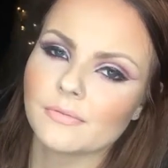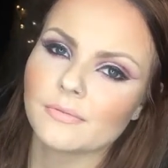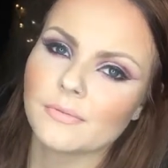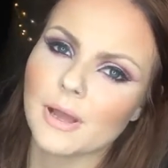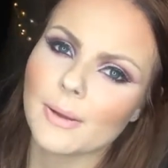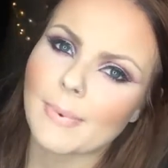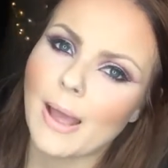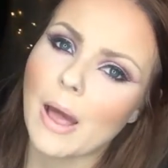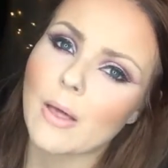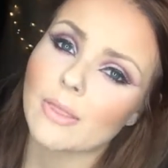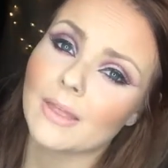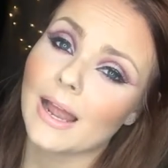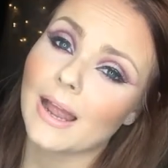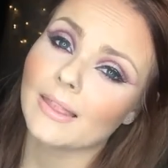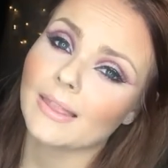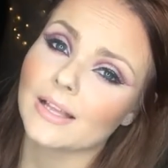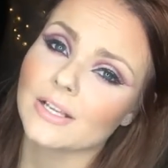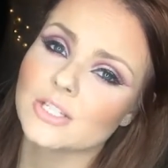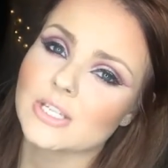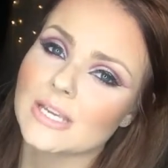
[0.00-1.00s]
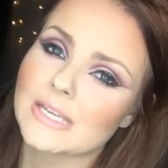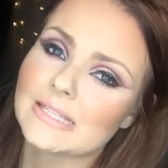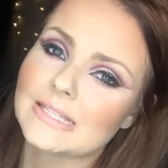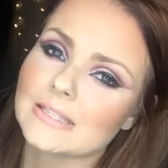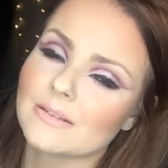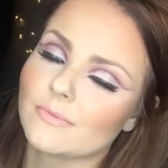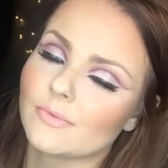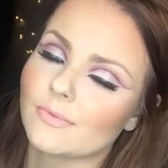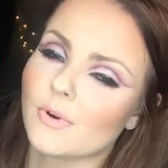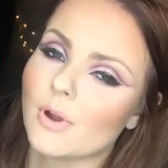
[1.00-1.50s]
about the
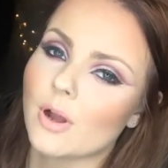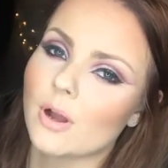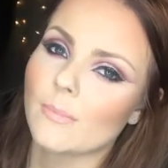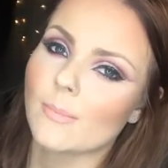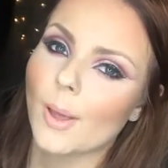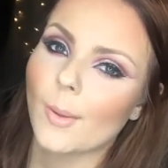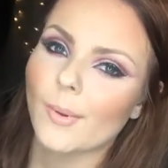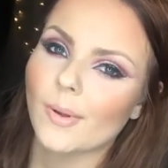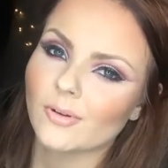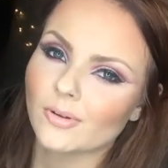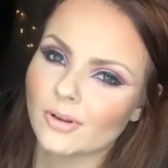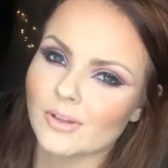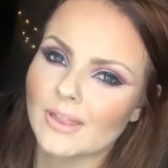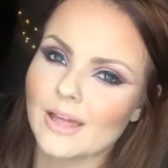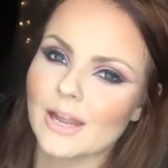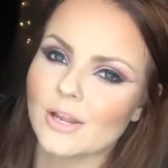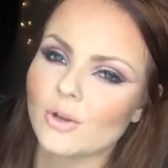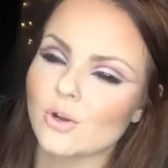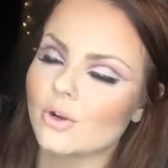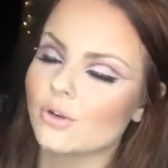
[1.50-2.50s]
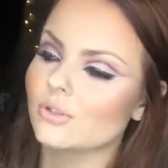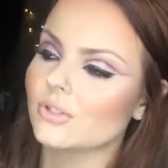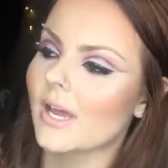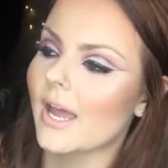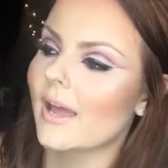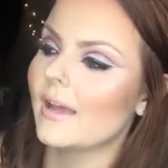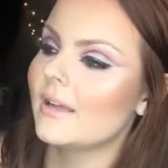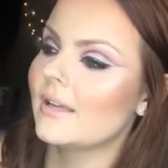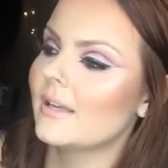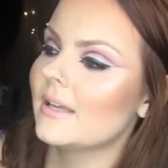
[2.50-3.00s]
eyelashes from America that I
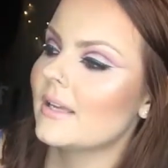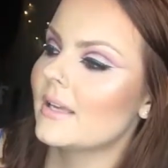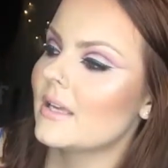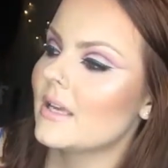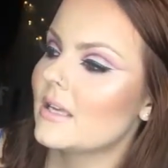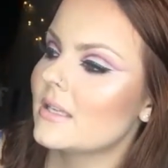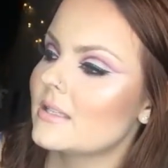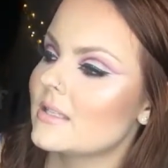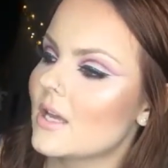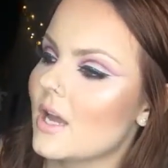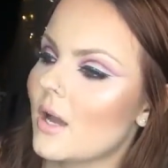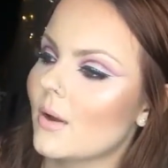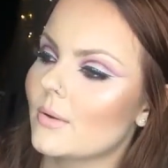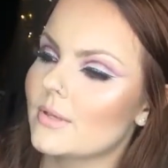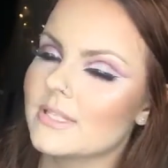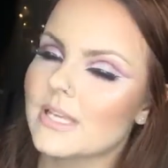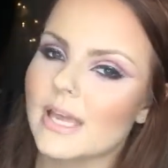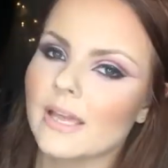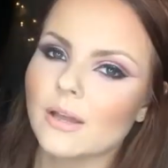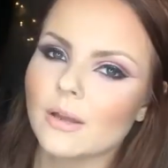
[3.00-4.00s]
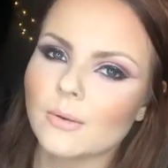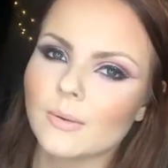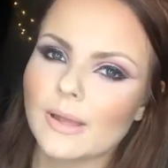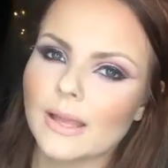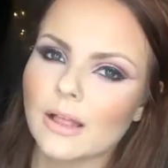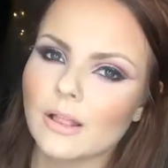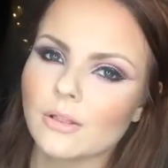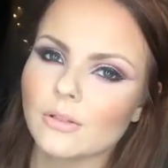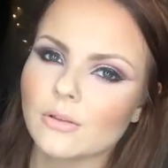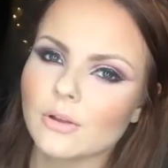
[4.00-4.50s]
order, so take a
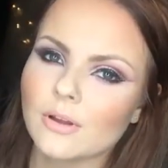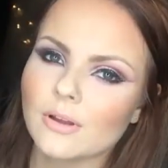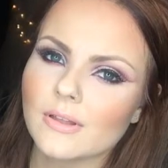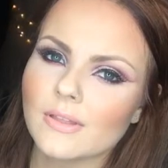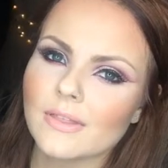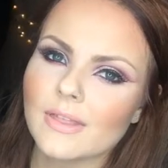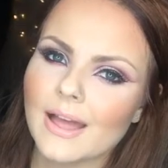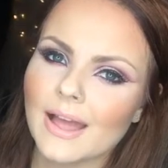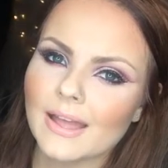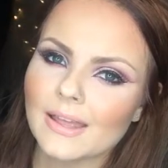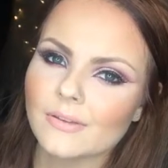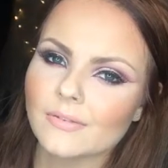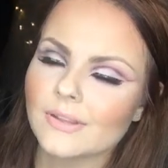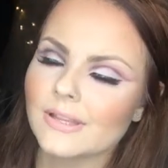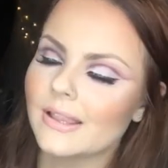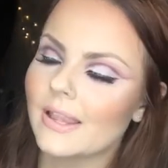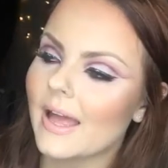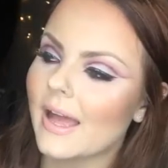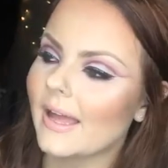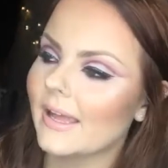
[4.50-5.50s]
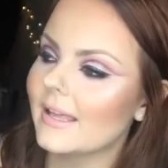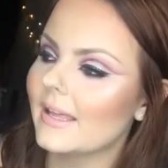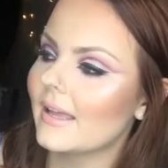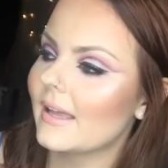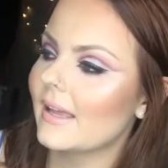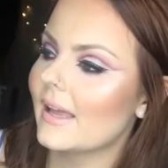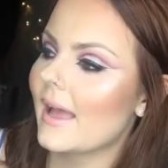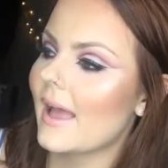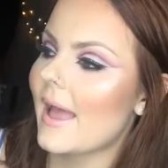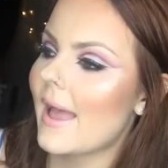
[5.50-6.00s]
quick look at that if you'd
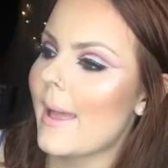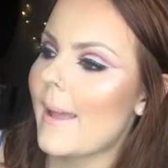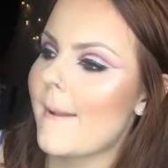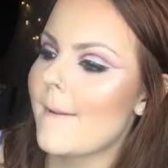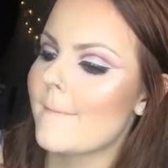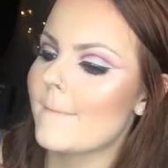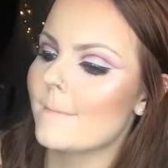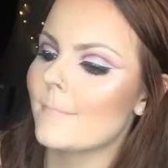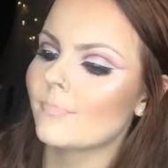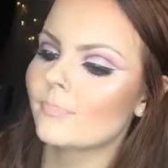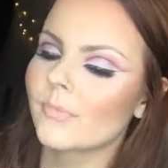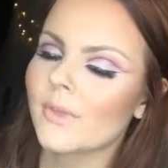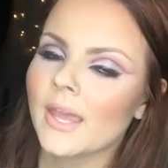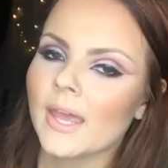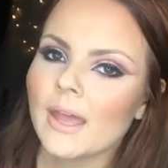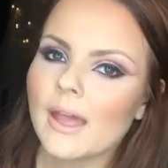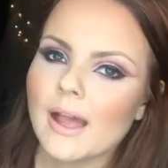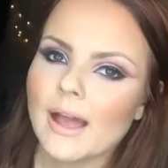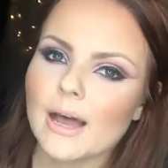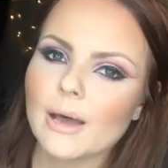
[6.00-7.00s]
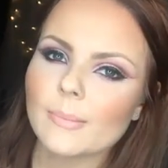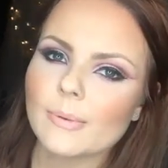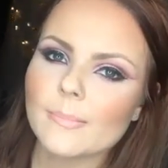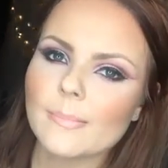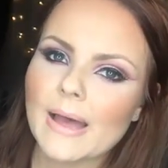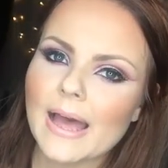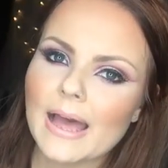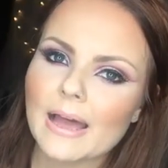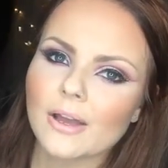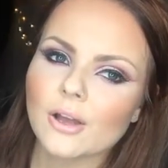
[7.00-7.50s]
like. I'll be
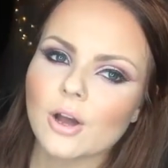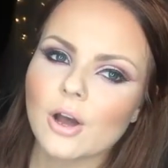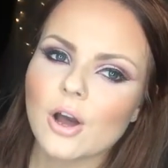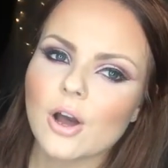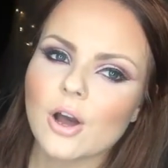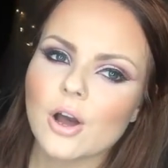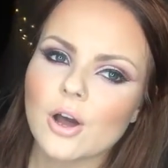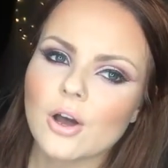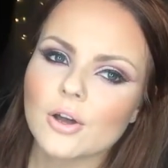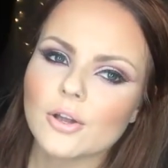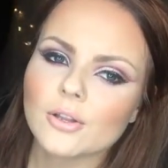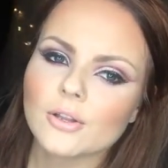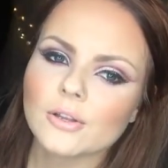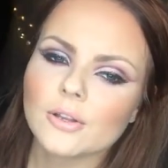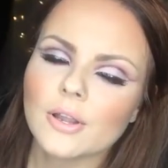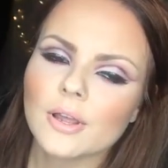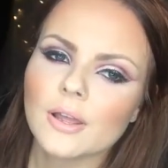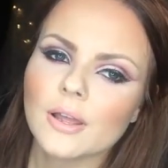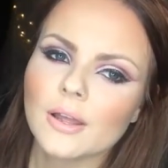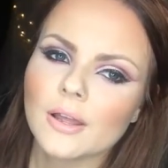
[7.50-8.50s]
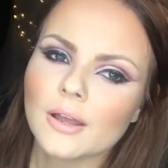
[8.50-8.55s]
back on